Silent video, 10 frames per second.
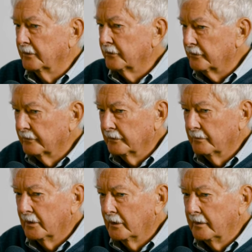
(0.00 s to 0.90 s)
that's driven
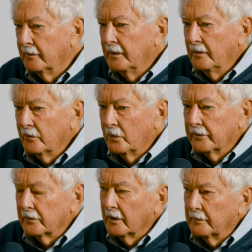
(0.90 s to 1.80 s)
by where
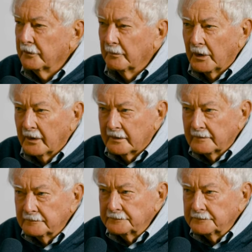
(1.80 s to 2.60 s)
the grapes are planted.